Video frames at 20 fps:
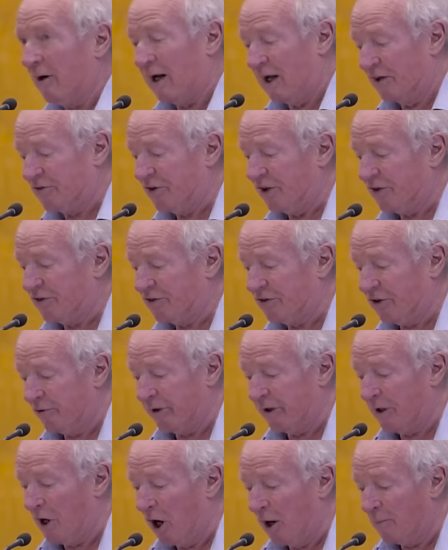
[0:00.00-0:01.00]
al-Assad's
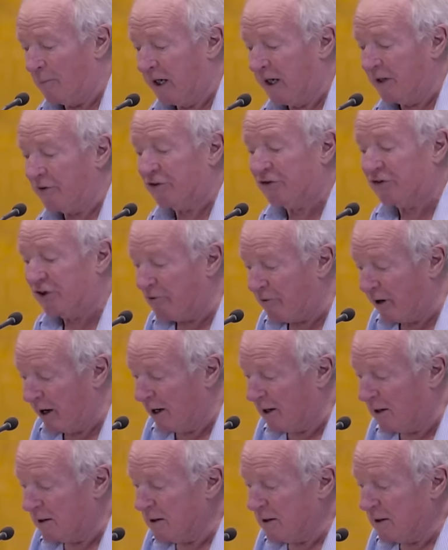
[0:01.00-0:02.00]
Syrian army in
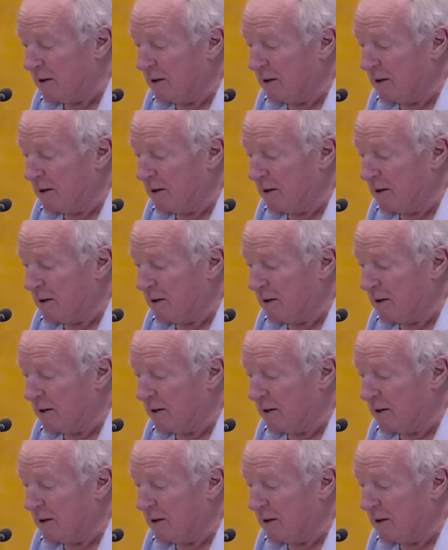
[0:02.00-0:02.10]
Syria,